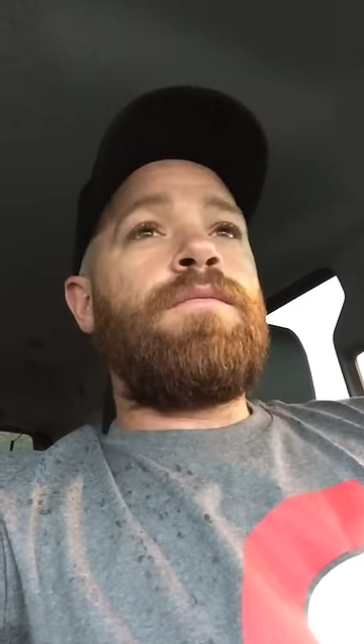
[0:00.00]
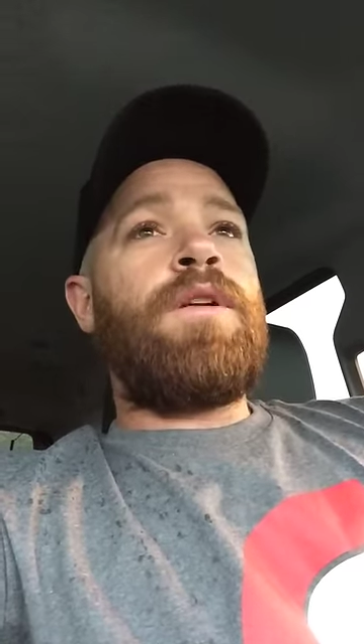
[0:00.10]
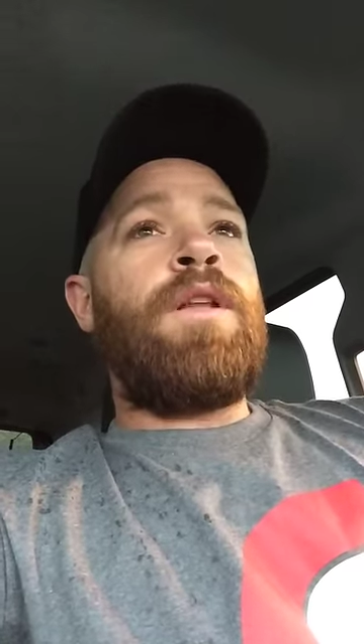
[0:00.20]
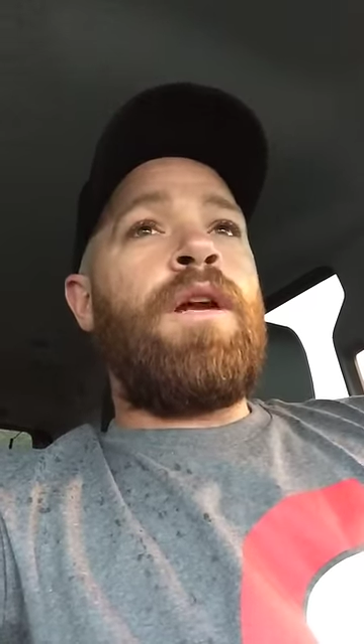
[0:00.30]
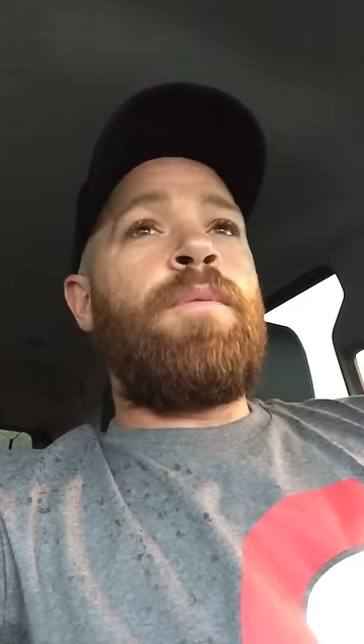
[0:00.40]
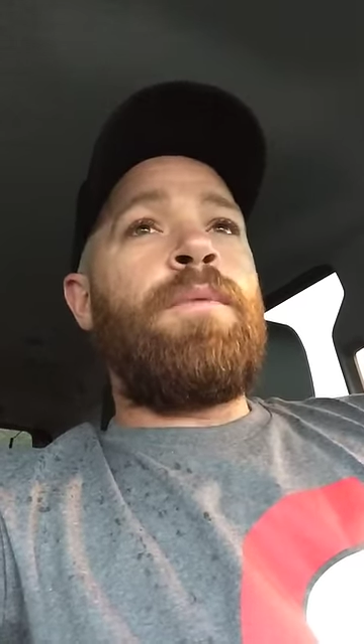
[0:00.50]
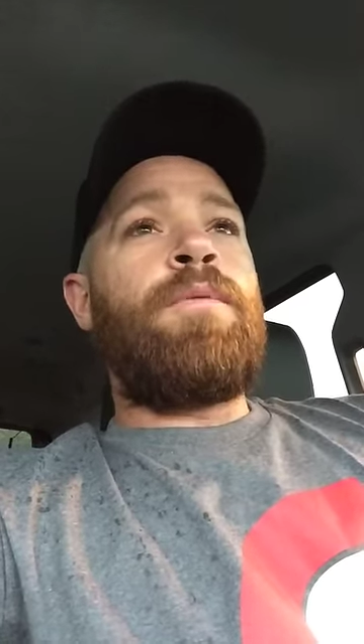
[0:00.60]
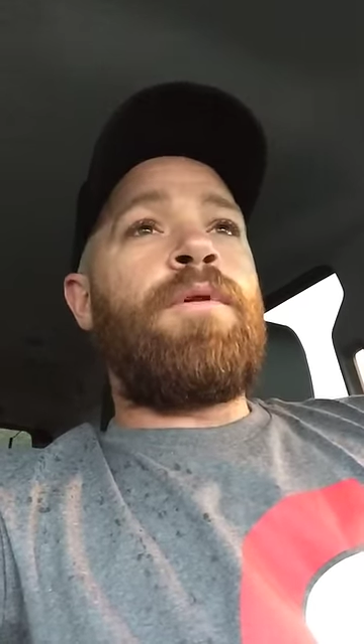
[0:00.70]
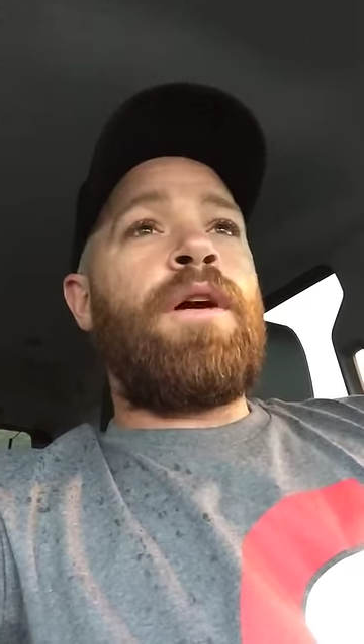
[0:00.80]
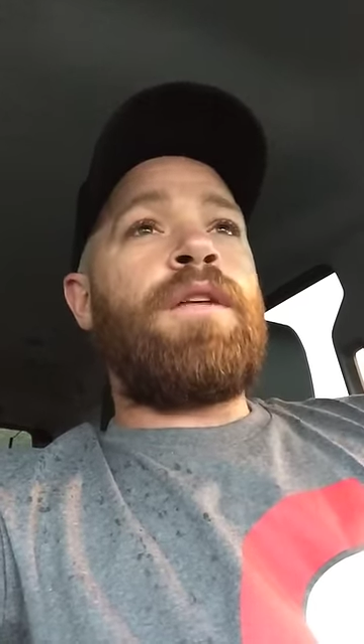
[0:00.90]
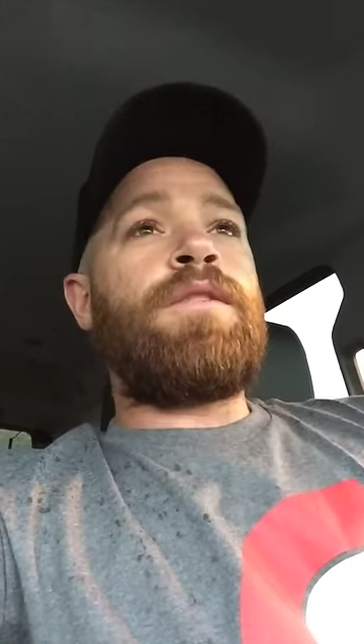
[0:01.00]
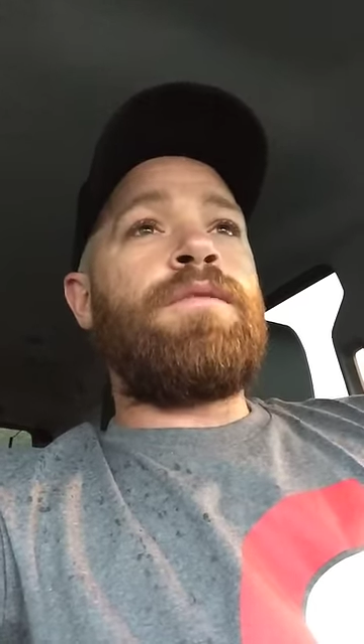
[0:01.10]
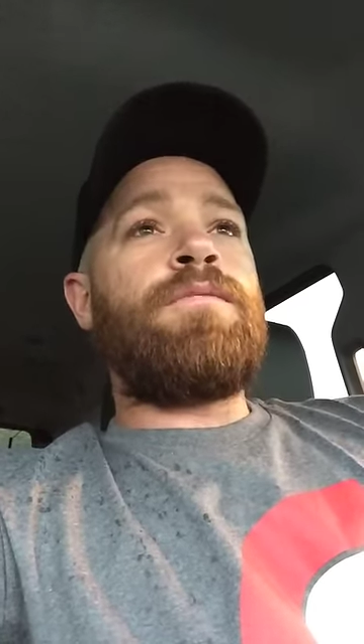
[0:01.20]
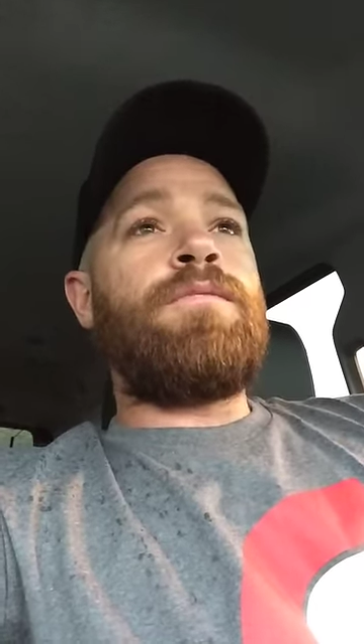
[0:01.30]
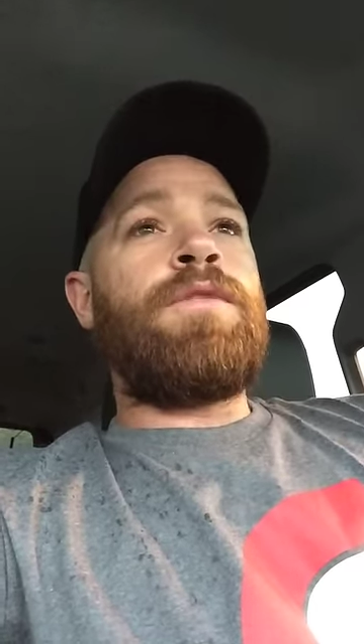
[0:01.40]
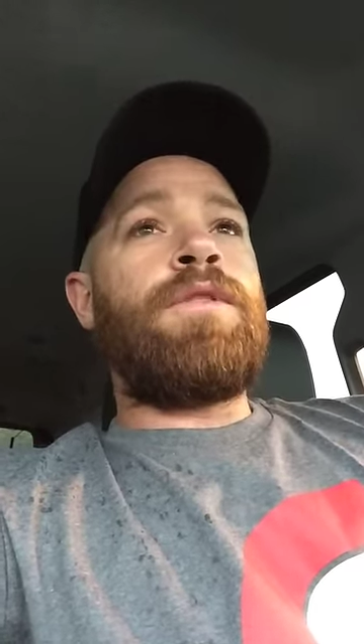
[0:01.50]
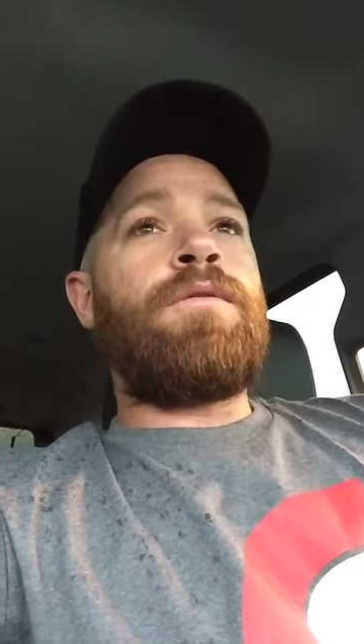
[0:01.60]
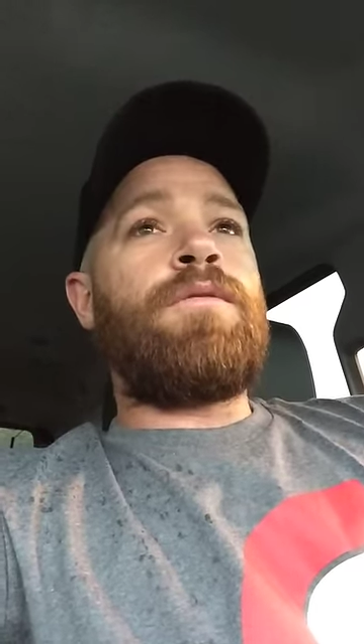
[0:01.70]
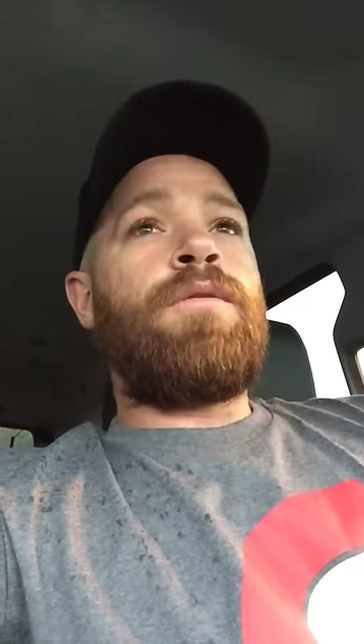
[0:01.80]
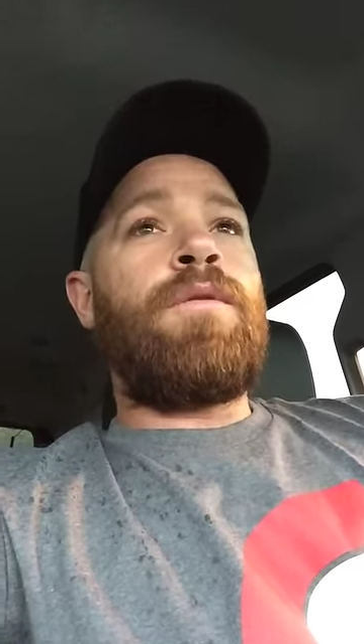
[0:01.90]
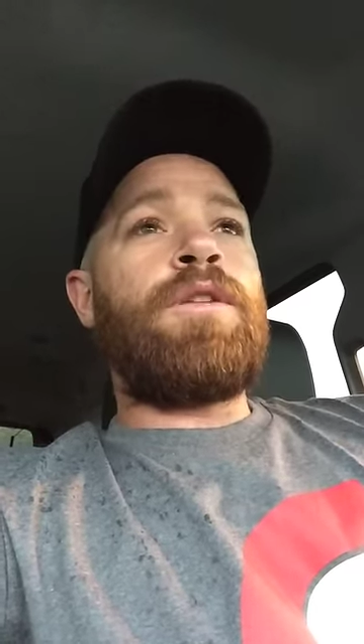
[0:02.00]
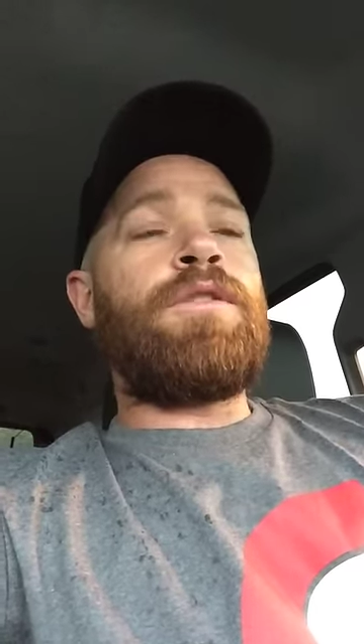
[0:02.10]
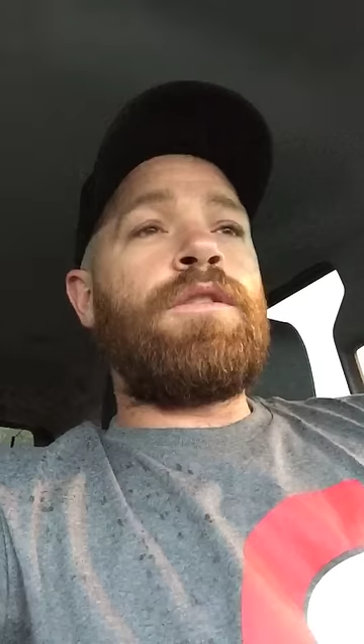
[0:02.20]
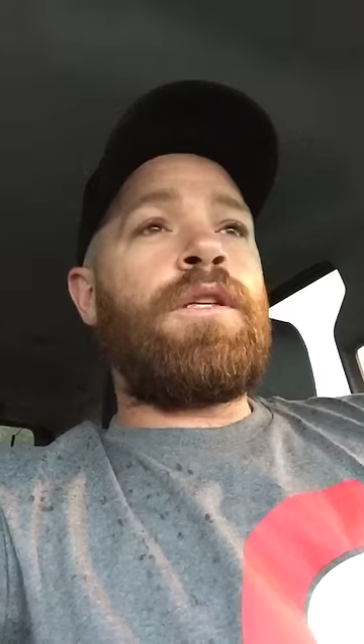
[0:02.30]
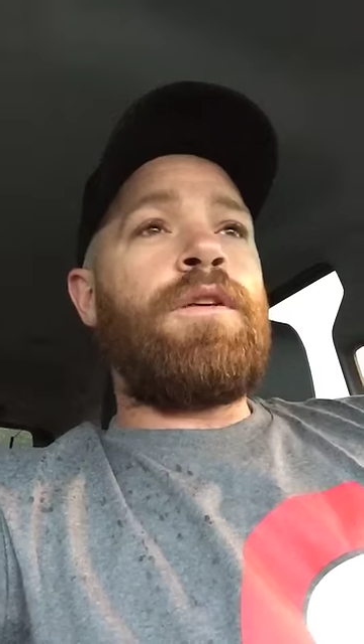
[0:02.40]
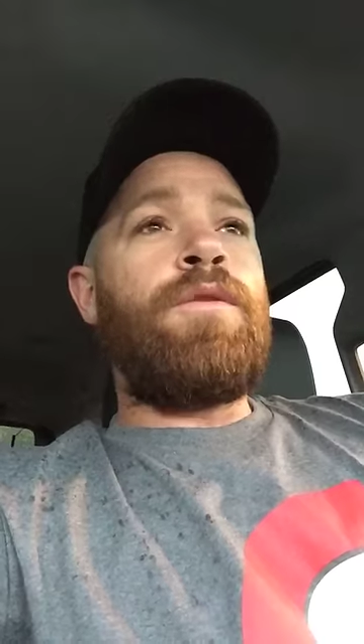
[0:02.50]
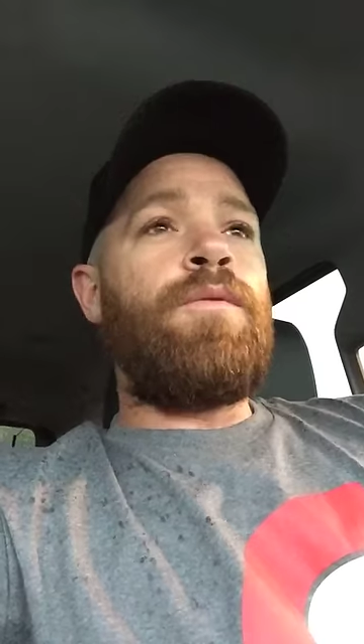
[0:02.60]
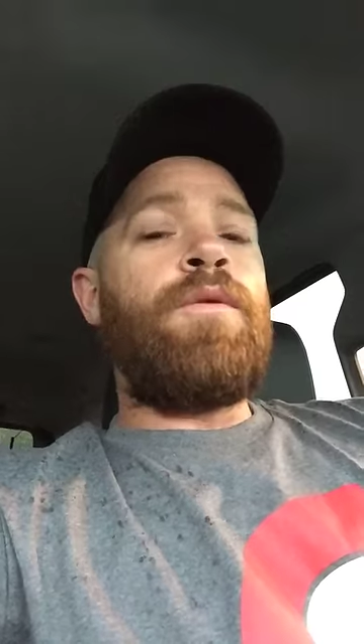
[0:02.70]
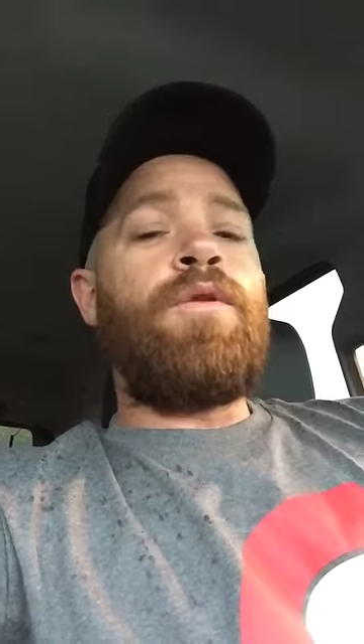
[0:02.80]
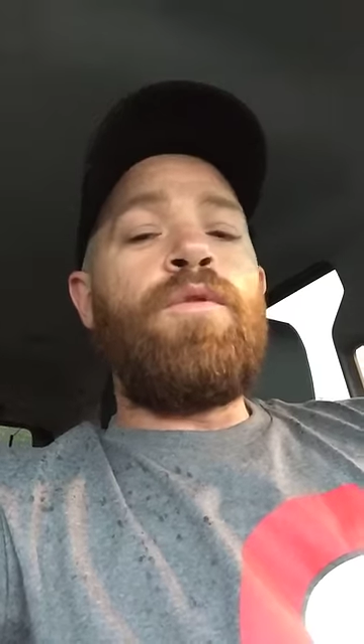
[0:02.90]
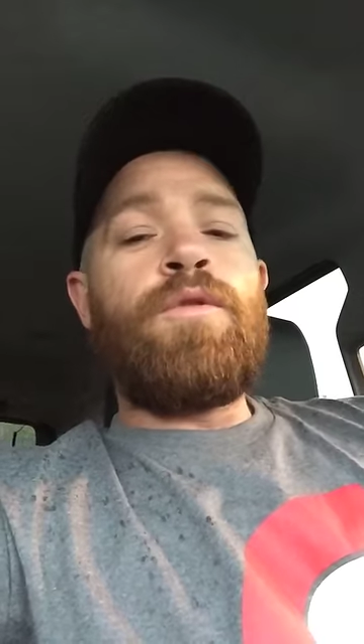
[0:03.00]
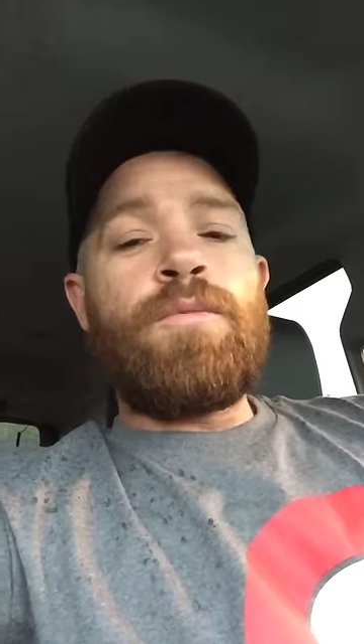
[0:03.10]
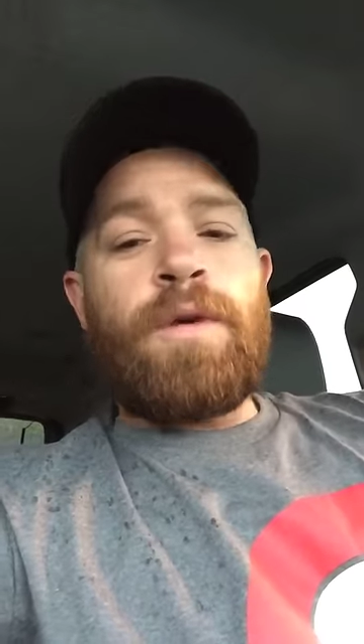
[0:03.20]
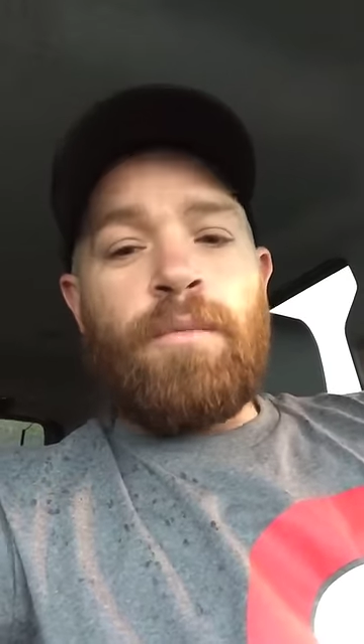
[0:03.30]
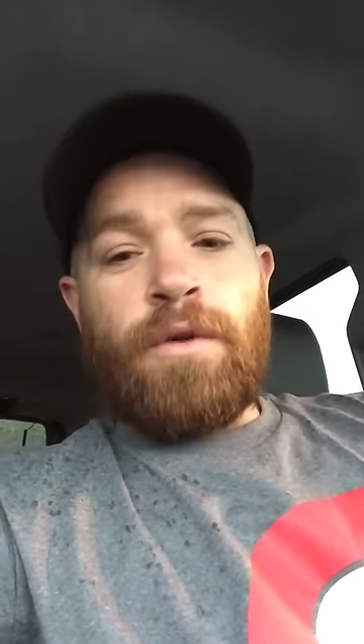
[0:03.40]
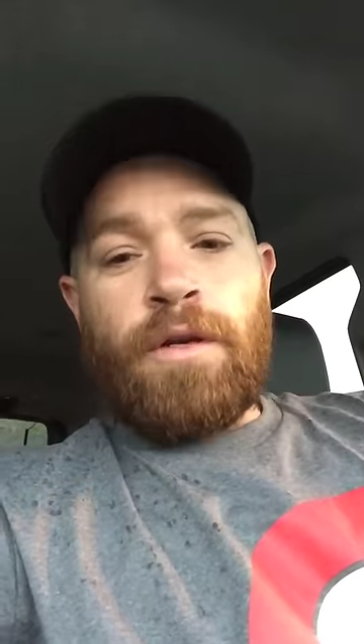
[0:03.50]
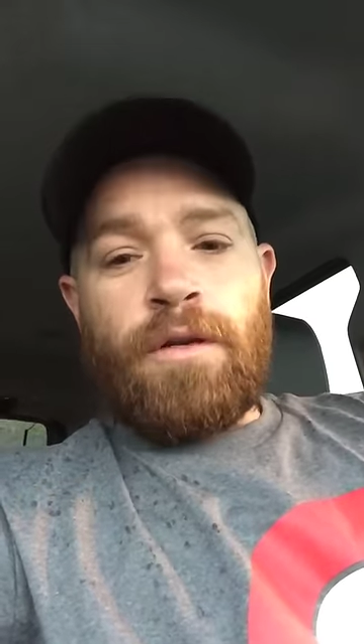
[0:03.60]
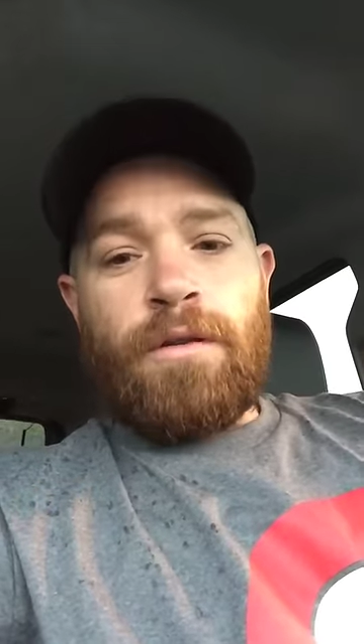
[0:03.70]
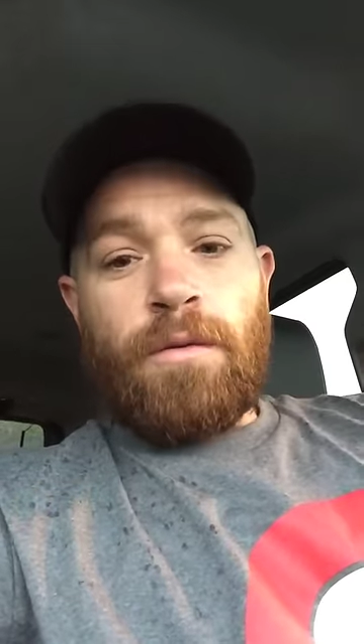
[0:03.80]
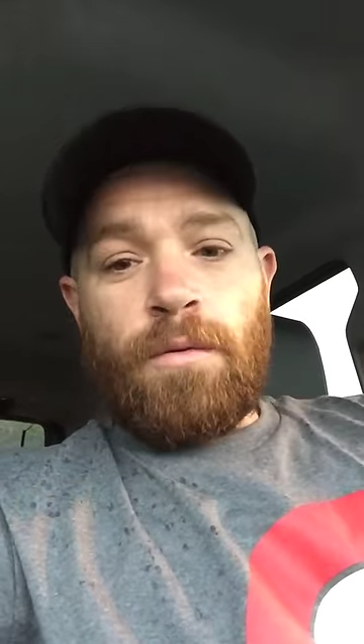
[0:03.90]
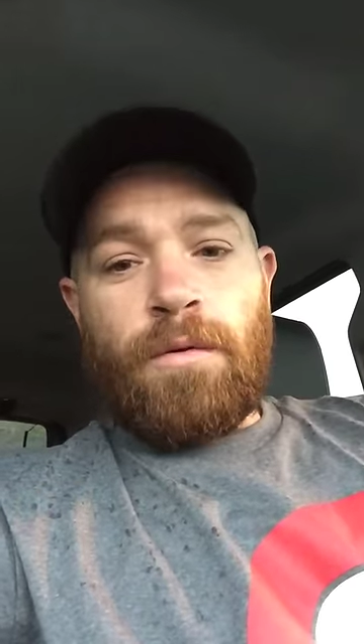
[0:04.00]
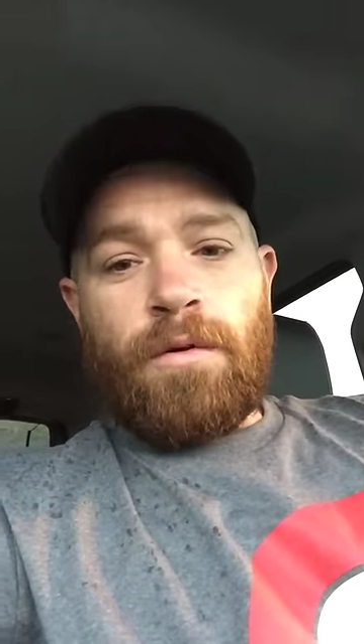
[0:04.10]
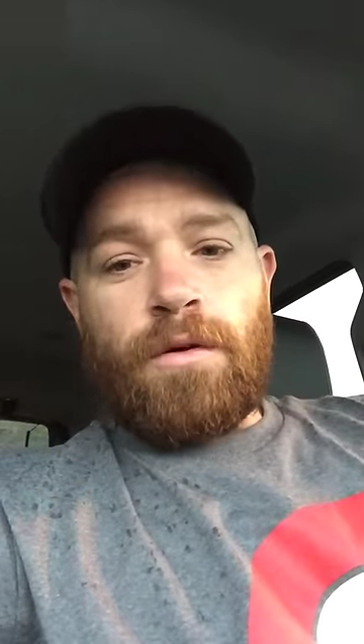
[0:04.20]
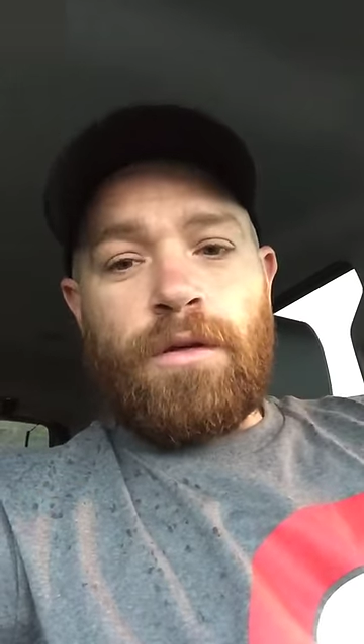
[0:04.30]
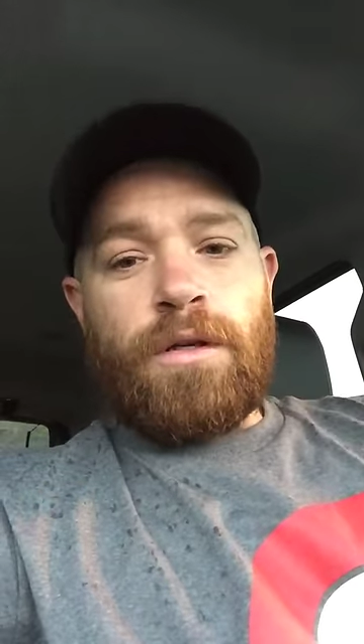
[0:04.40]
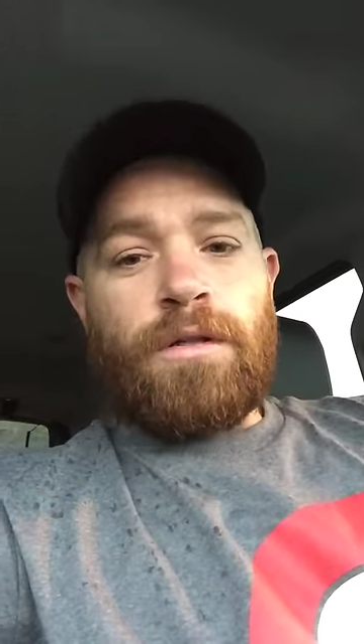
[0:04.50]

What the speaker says: A lot of people were asking, questions like who was my buddy Thor,